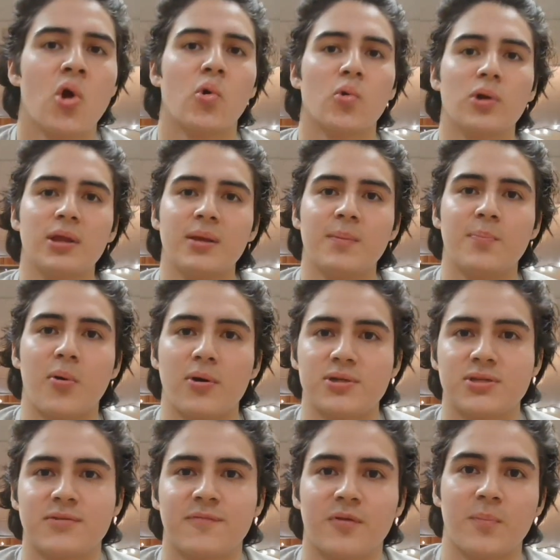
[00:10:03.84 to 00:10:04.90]
really
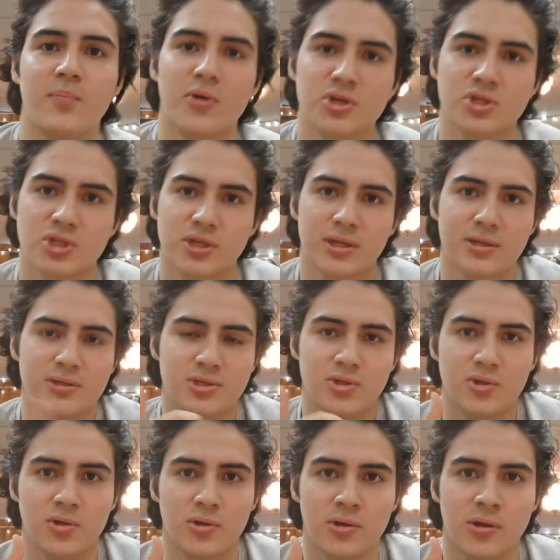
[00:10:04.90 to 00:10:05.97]
important for pushing into
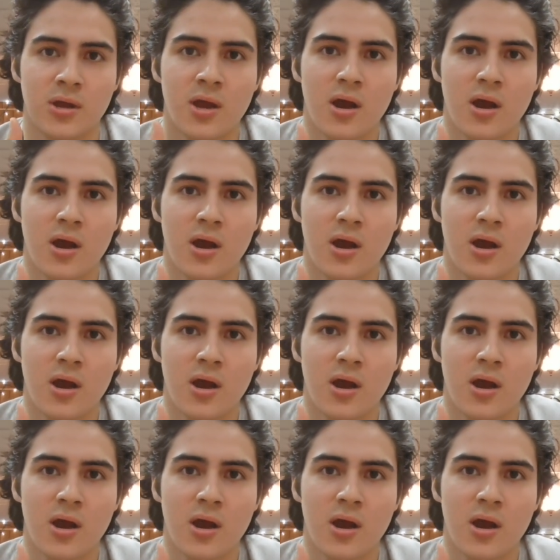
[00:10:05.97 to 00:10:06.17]
your